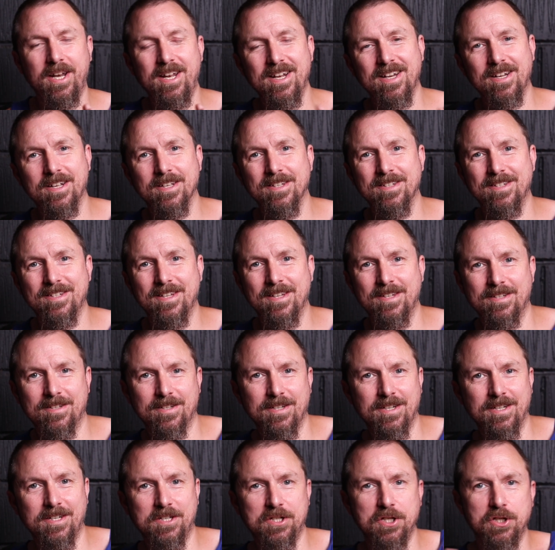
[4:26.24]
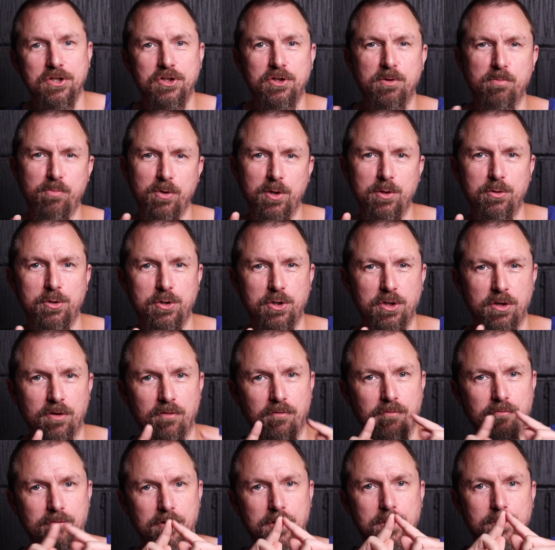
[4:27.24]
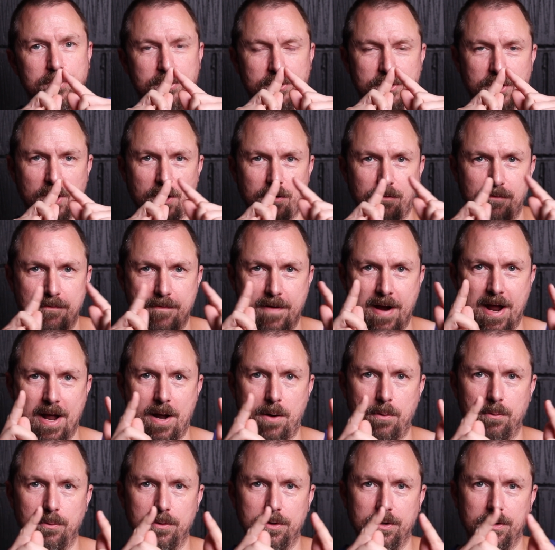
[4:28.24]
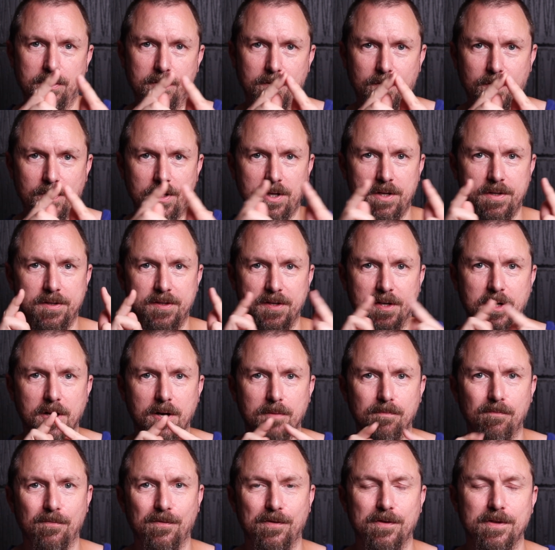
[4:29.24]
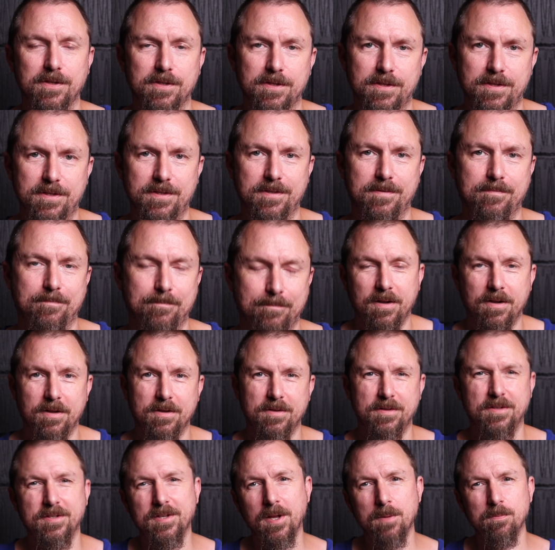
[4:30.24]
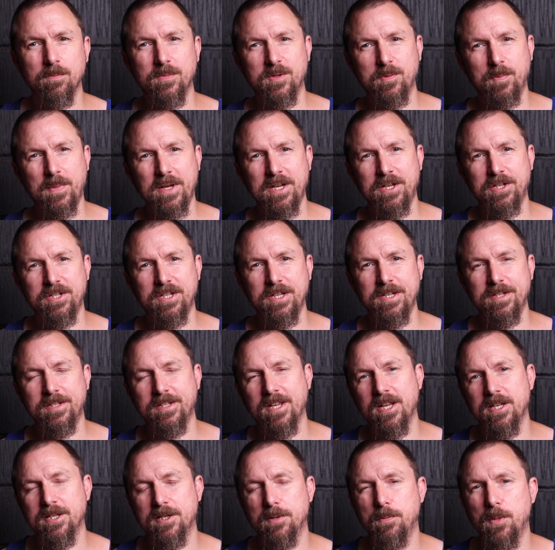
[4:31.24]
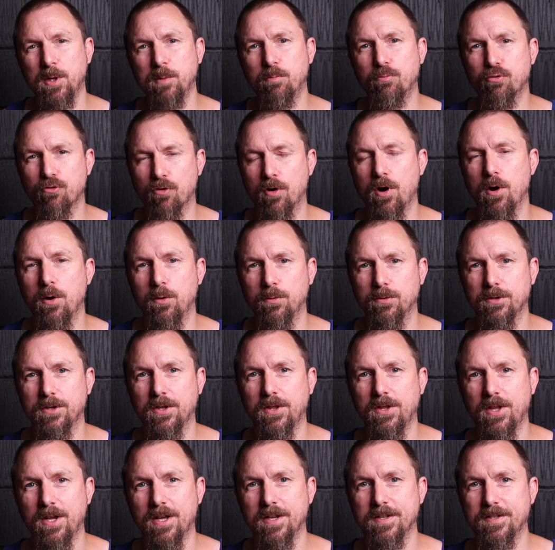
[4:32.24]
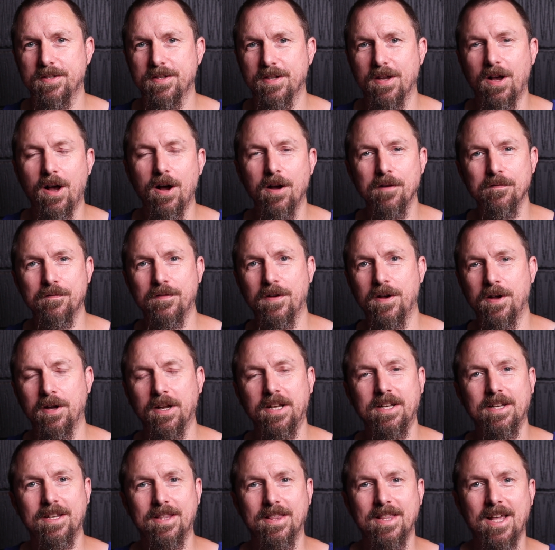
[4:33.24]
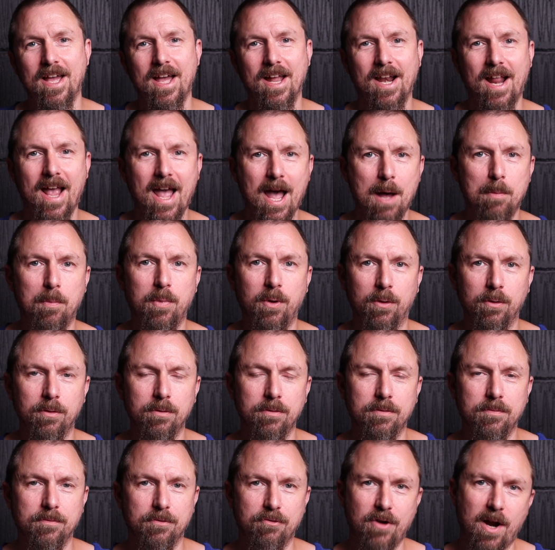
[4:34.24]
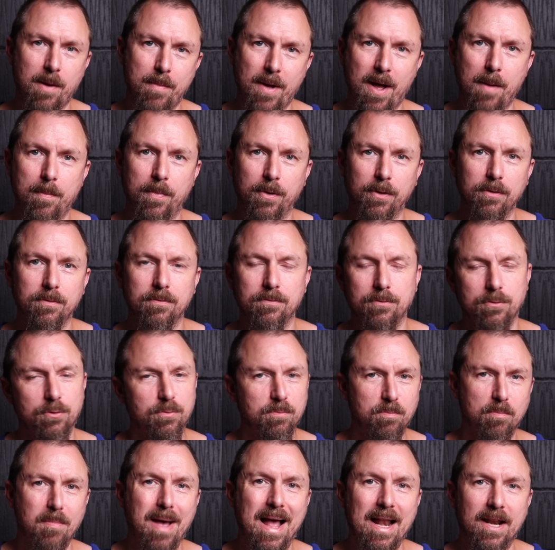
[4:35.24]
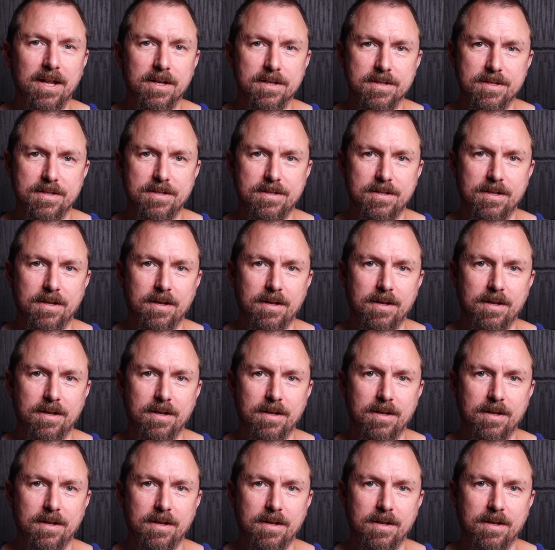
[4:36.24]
inconsistent distribution of roots around the circumference. Some species tend to be prone to this. I find that crabapple or malus